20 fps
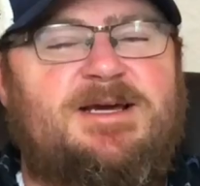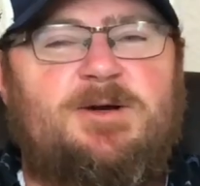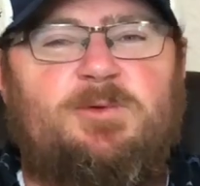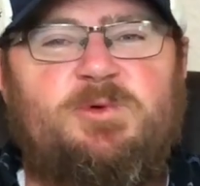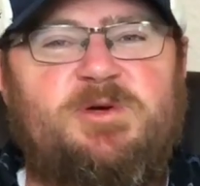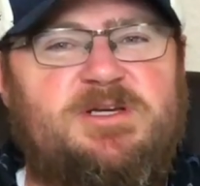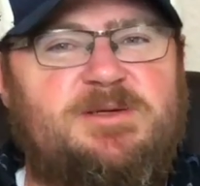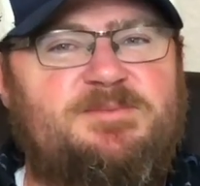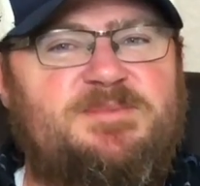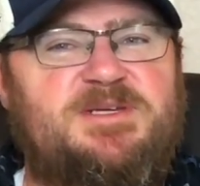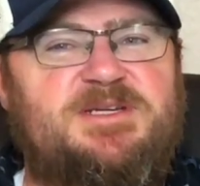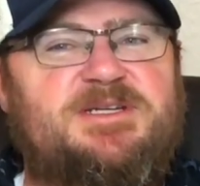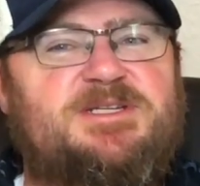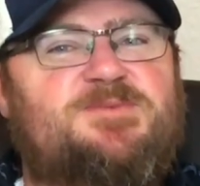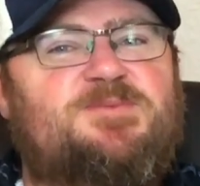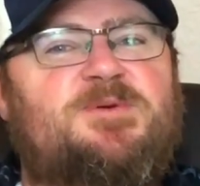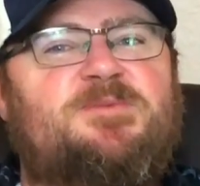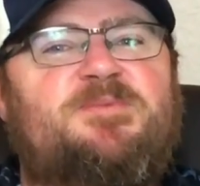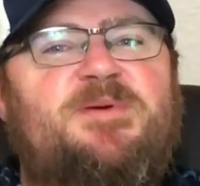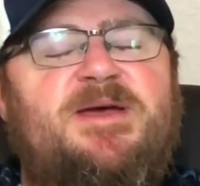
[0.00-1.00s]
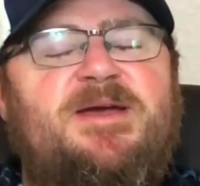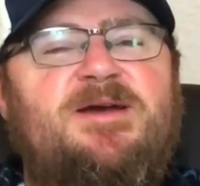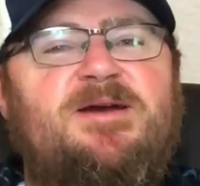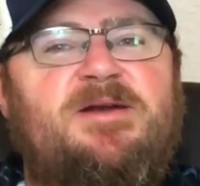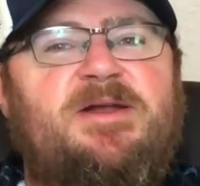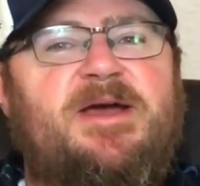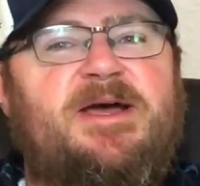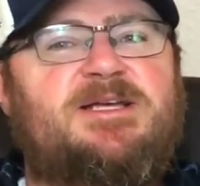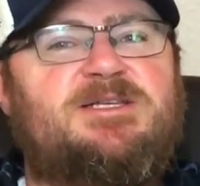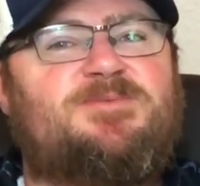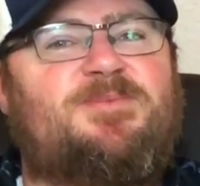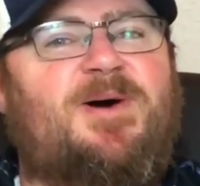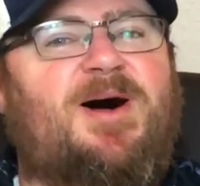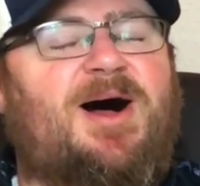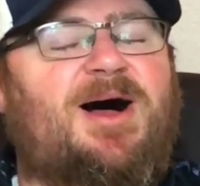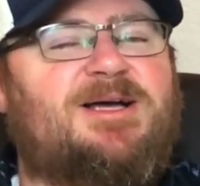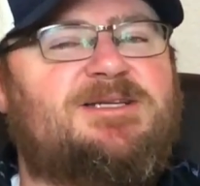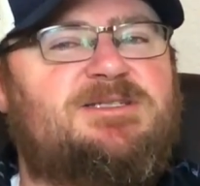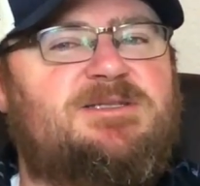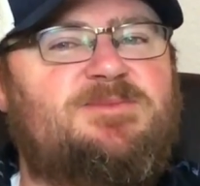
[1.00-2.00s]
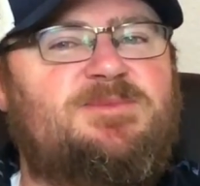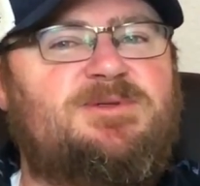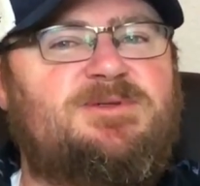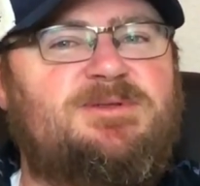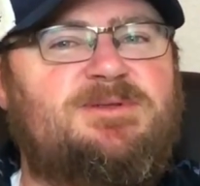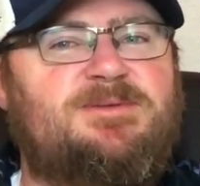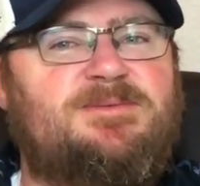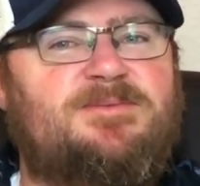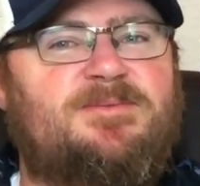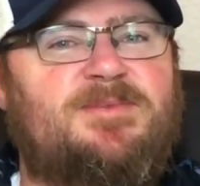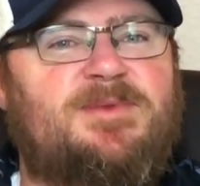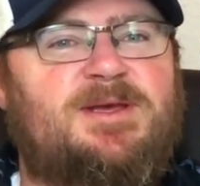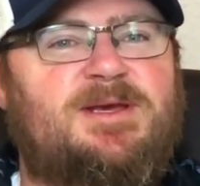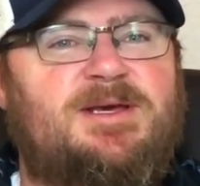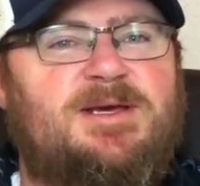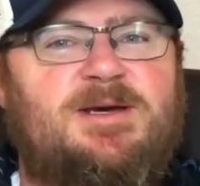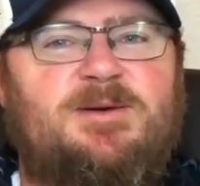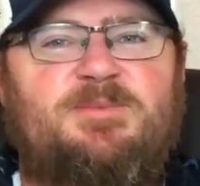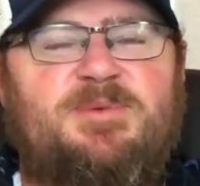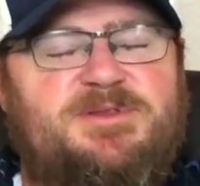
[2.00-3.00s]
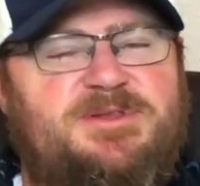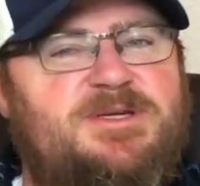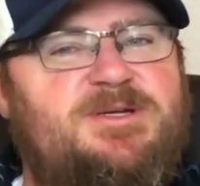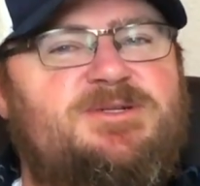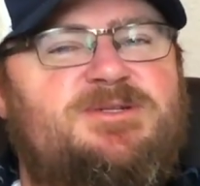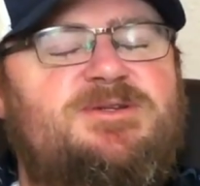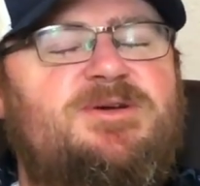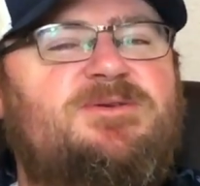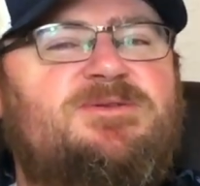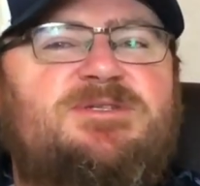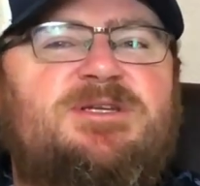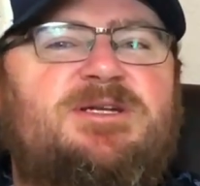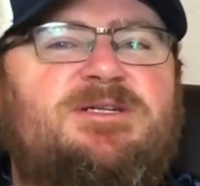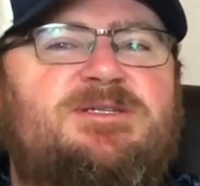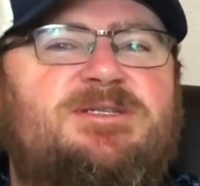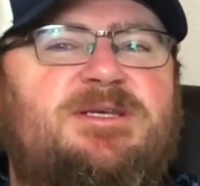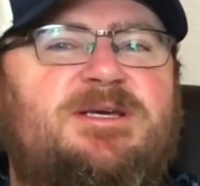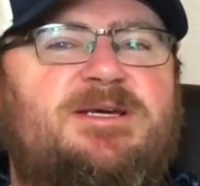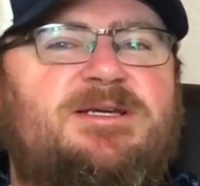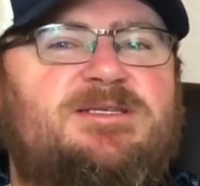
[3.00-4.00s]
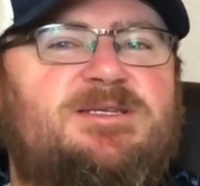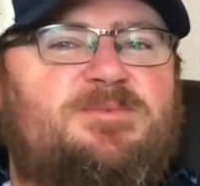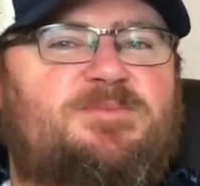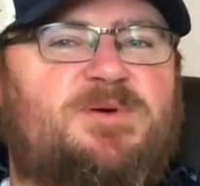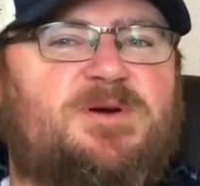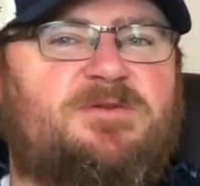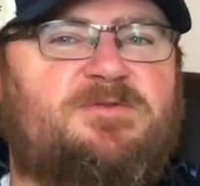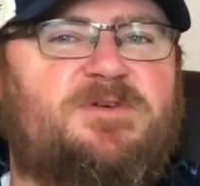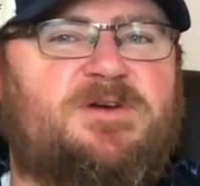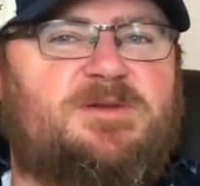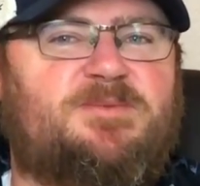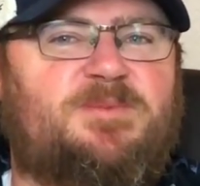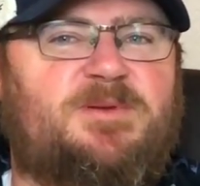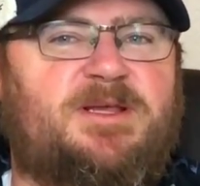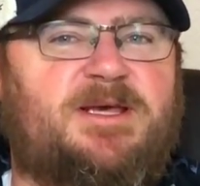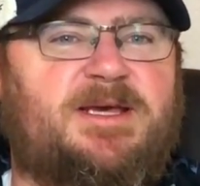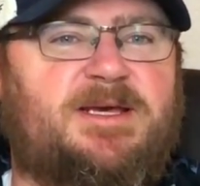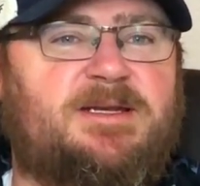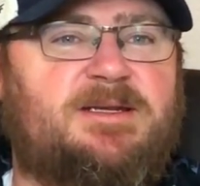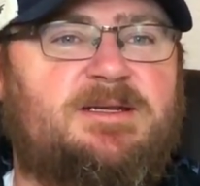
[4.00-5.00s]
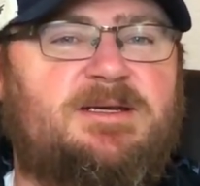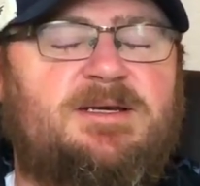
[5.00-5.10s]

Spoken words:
We can be as prepared as possible, but there's no such thing as a perfect plan.